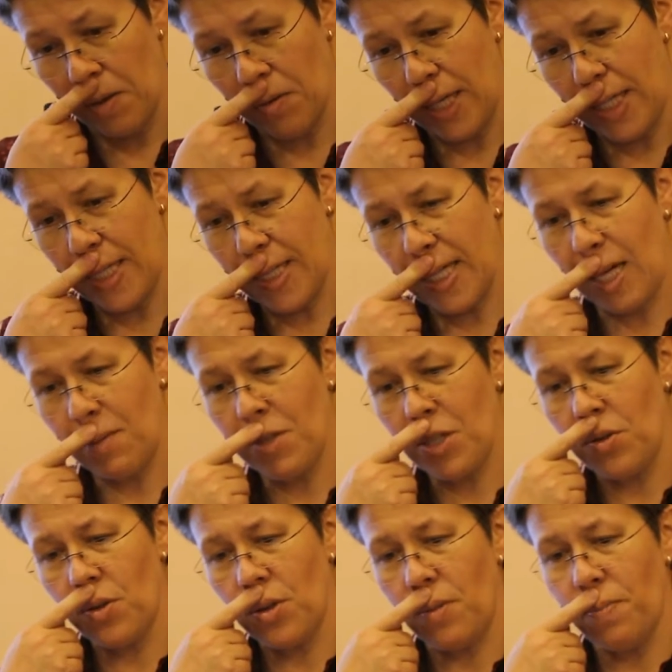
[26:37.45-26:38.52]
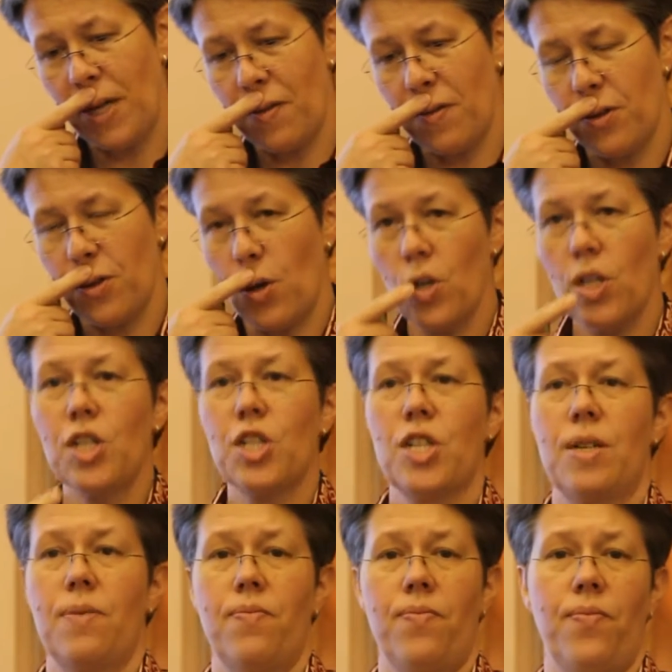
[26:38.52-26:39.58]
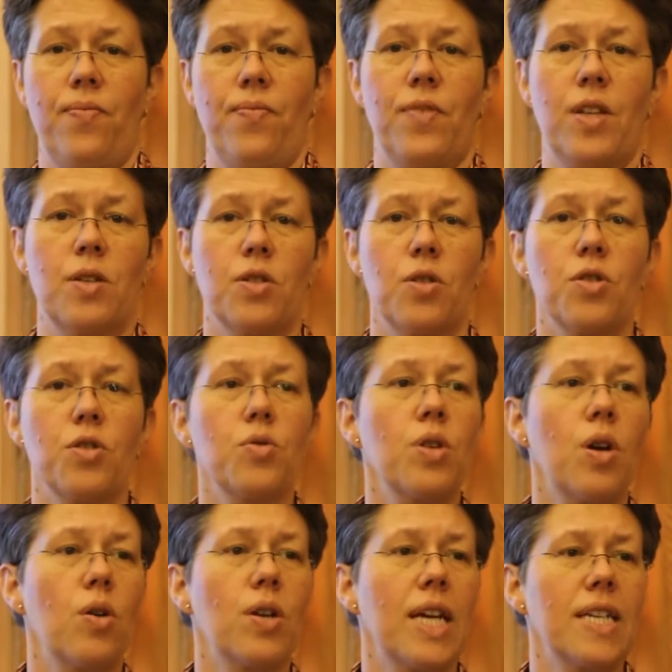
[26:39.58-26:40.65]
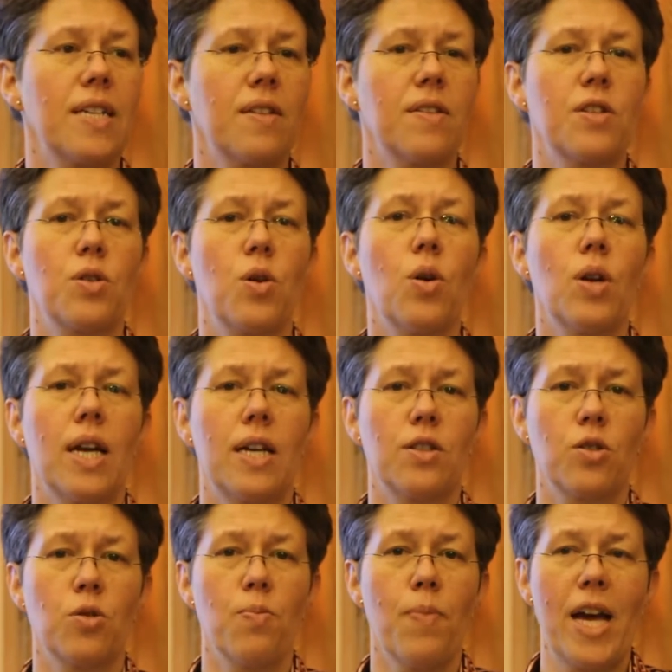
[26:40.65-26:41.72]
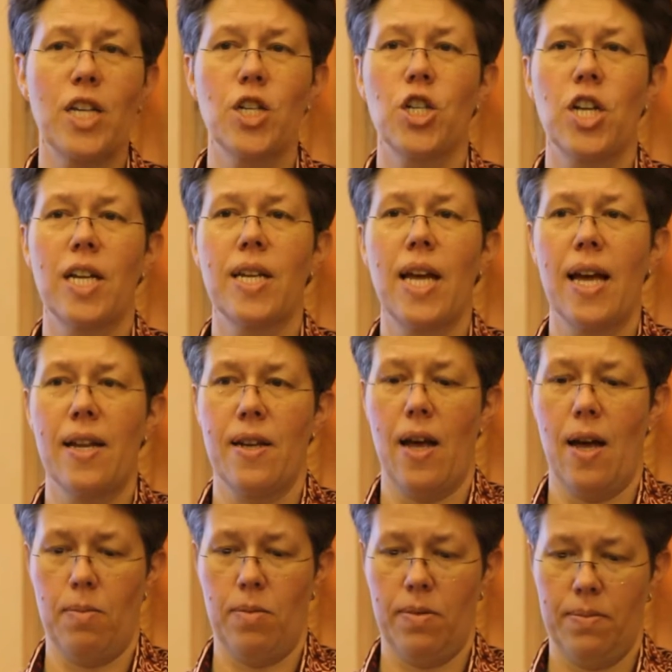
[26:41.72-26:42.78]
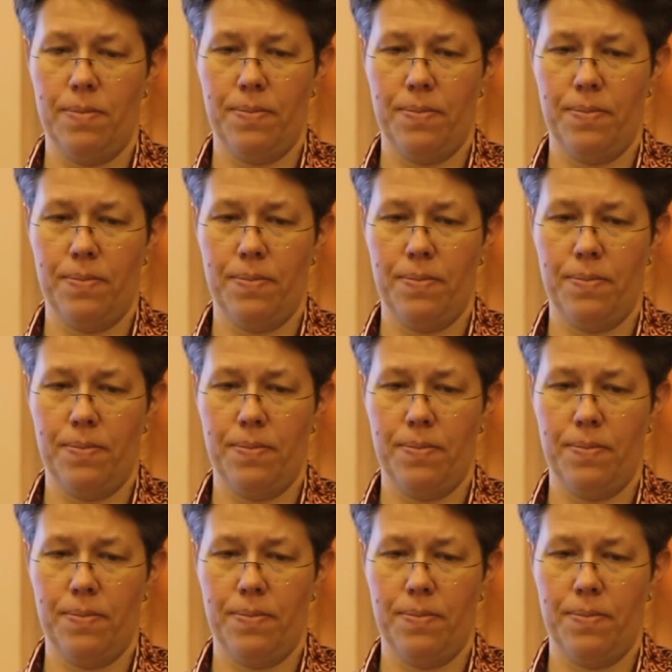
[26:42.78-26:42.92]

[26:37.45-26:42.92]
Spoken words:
When it comes to your methodology, so sooner or later this all has to match and add up.